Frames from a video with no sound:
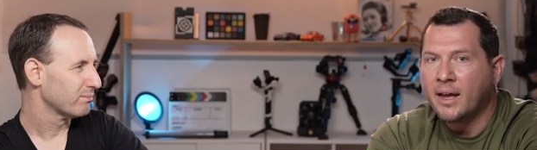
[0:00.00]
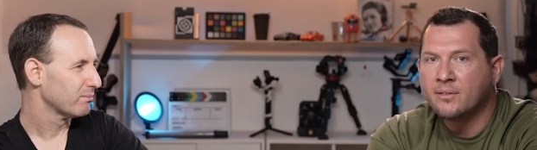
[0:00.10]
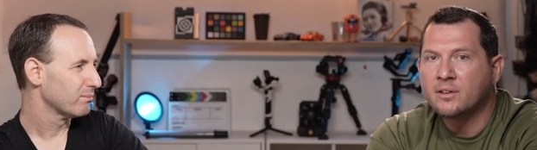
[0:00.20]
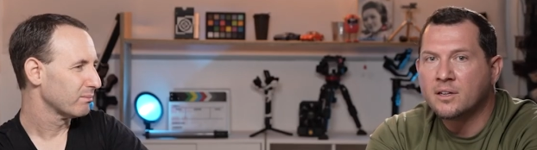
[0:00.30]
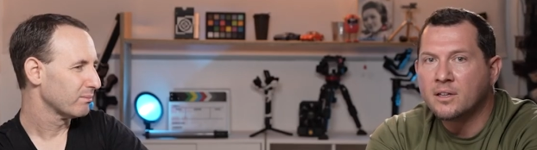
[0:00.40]

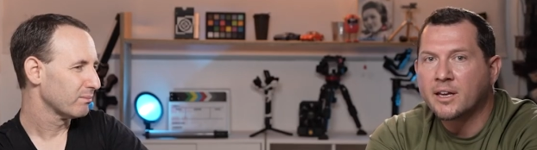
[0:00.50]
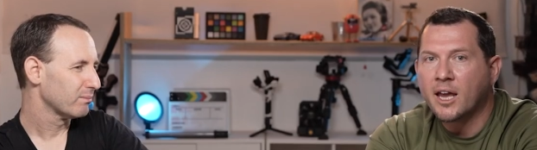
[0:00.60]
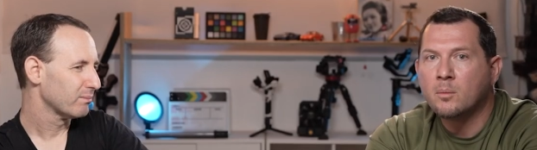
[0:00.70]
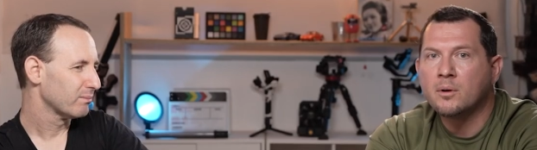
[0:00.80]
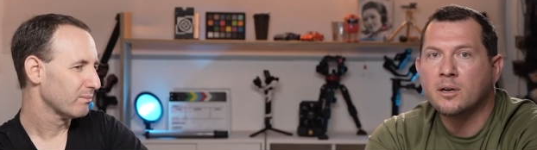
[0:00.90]
Speaker 1: having another
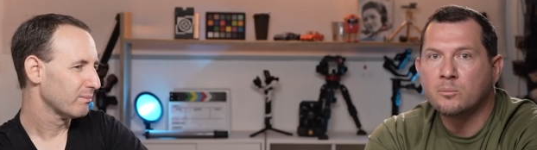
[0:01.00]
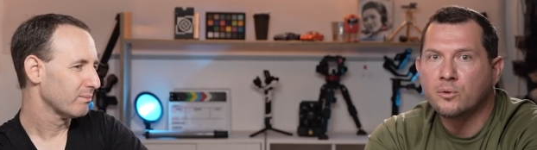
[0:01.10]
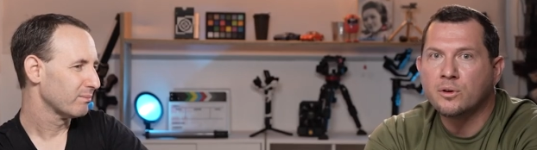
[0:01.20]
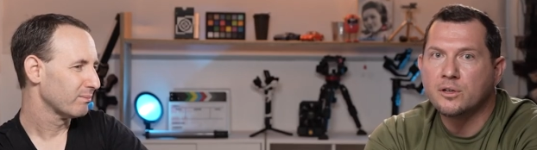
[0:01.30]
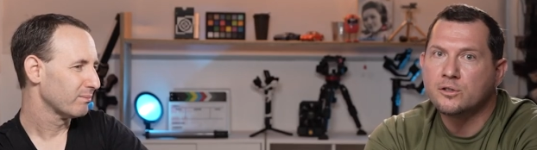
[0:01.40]
camera and
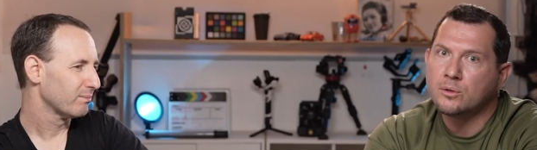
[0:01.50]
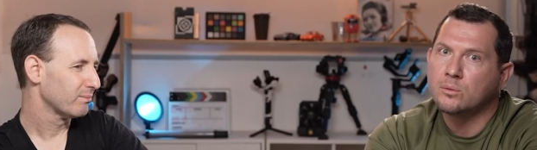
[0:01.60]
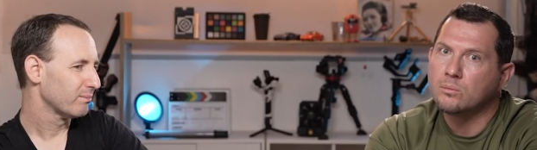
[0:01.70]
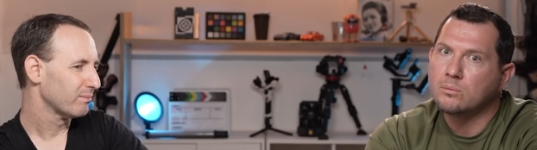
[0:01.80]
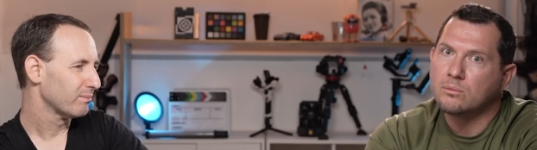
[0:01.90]
point and
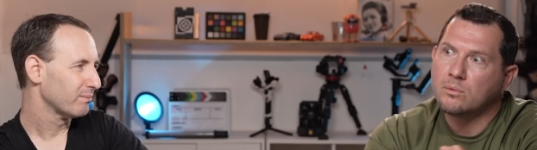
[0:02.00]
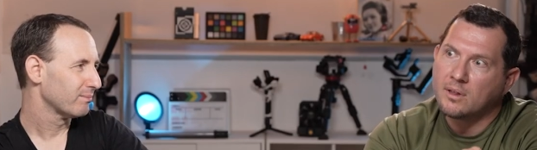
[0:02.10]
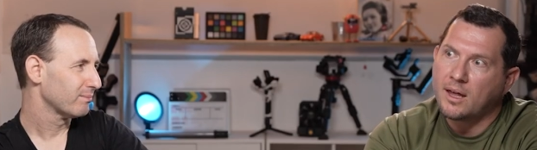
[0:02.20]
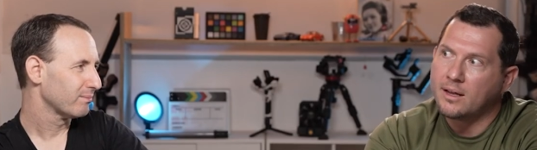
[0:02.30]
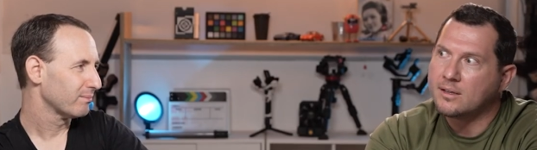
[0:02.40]
shoot with
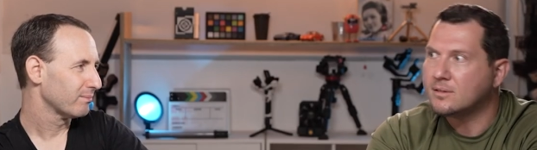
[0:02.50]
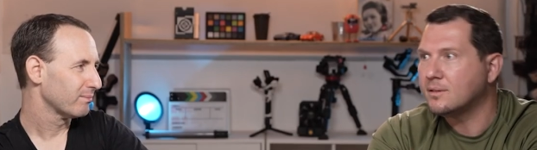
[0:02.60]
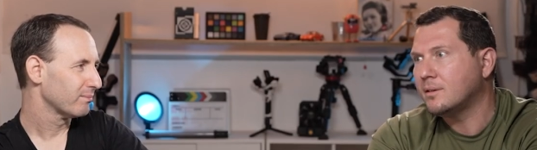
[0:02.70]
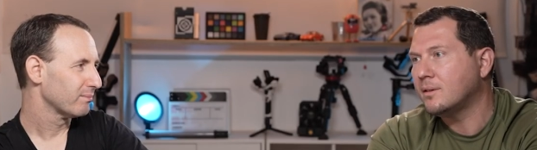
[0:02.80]
that.